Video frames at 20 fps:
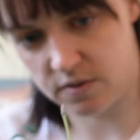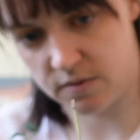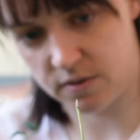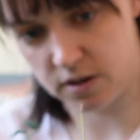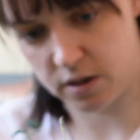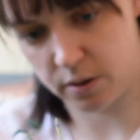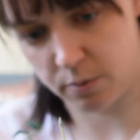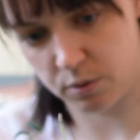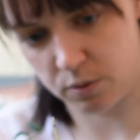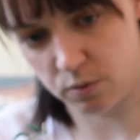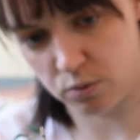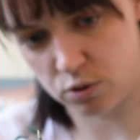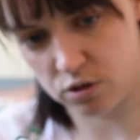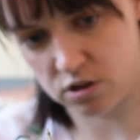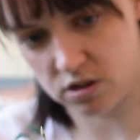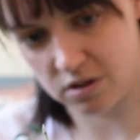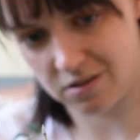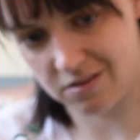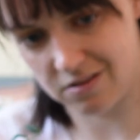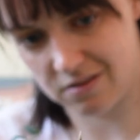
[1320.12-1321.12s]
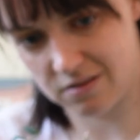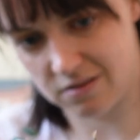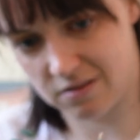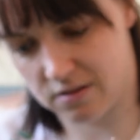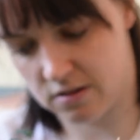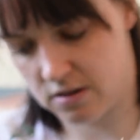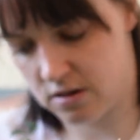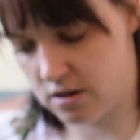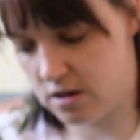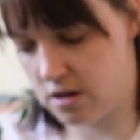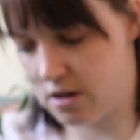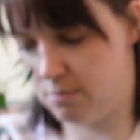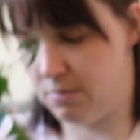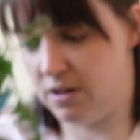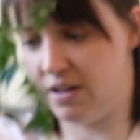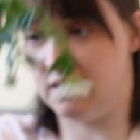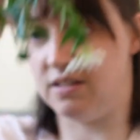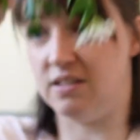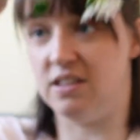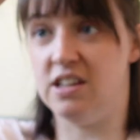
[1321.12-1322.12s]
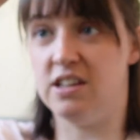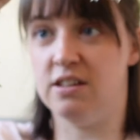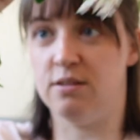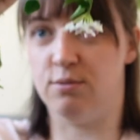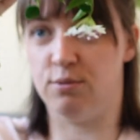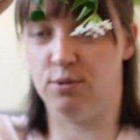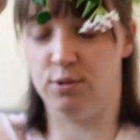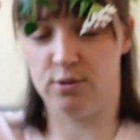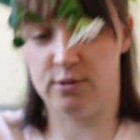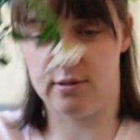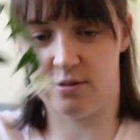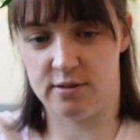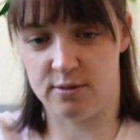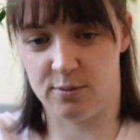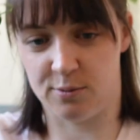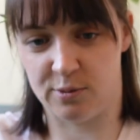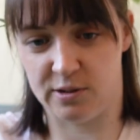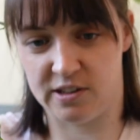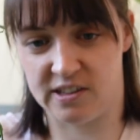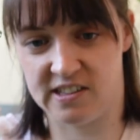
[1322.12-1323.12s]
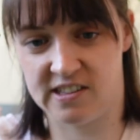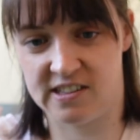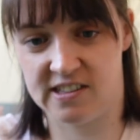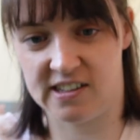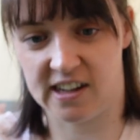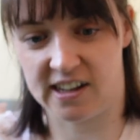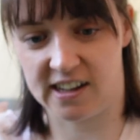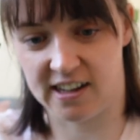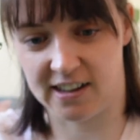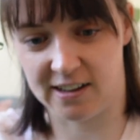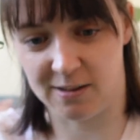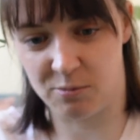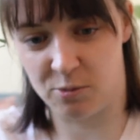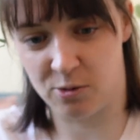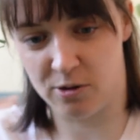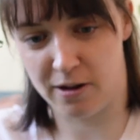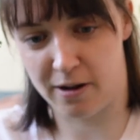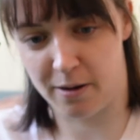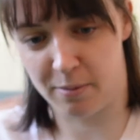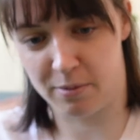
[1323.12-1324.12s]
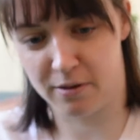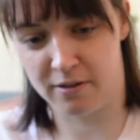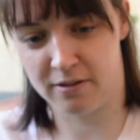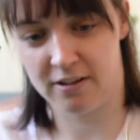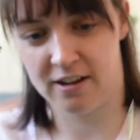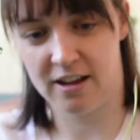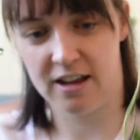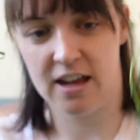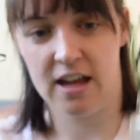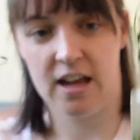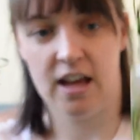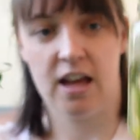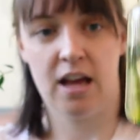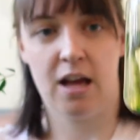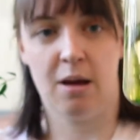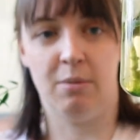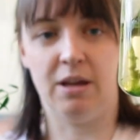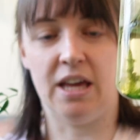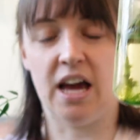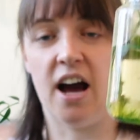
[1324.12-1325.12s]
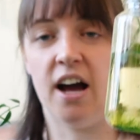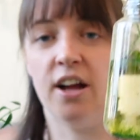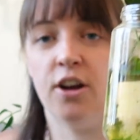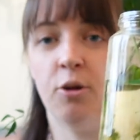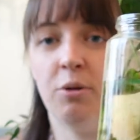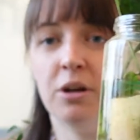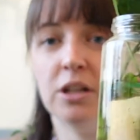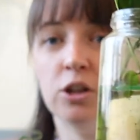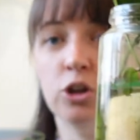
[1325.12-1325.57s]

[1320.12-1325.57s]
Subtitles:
to fill it up with water because these roots were sucking them all up. But yeah, I know it